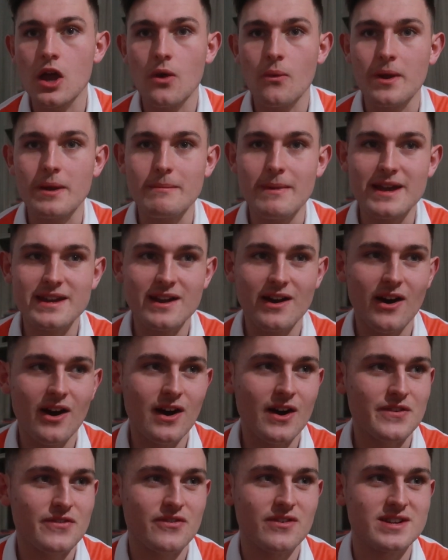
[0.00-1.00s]
We made it
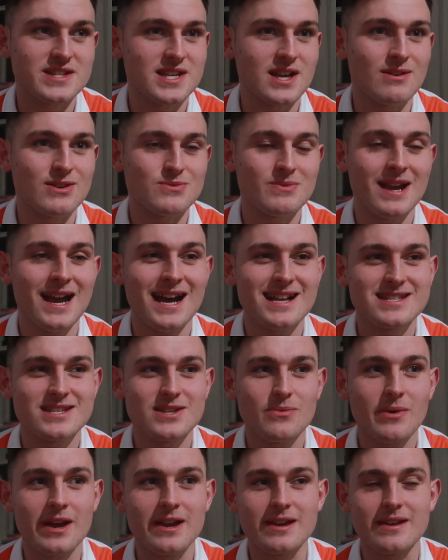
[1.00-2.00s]
hard for ourselves. We had
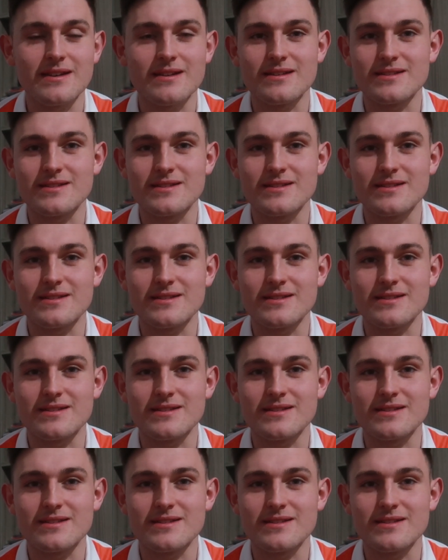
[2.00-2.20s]
to wait